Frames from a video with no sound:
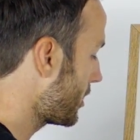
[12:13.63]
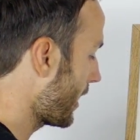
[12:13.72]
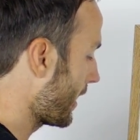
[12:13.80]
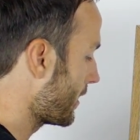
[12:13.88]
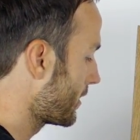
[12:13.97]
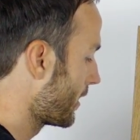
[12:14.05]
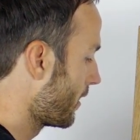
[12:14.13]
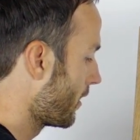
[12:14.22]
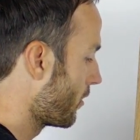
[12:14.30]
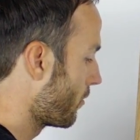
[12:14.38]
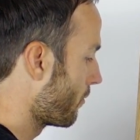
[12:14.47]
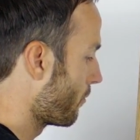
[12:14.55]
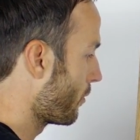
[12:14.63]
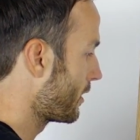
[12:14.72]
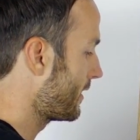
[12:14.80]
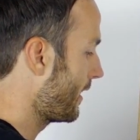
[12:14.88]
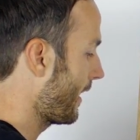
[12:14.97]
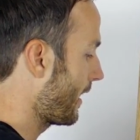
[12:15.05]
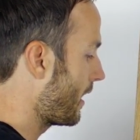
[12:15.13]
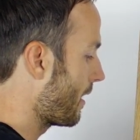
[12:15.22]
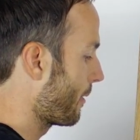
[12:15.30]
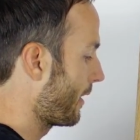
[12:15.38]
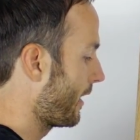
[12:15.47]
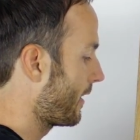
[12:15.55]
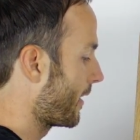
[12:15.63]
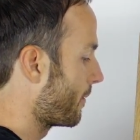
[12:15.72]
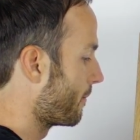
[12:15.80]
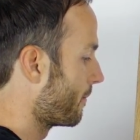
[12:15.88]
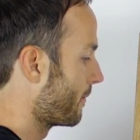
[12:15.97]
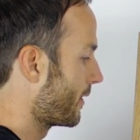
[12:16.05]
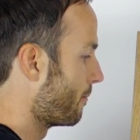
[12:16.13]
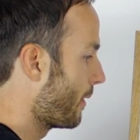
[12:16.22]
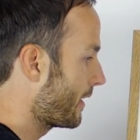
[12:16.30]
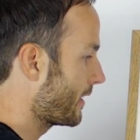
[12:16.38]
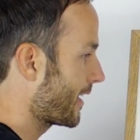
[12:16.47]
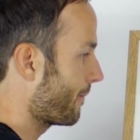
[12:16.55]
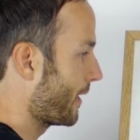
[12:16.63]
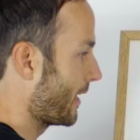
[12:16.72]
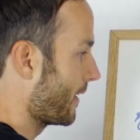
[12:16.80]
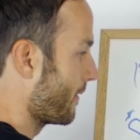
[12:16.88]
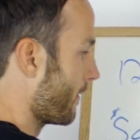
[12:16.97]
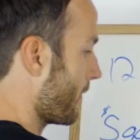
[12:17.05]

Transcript: change was the net operating income, the money coming in.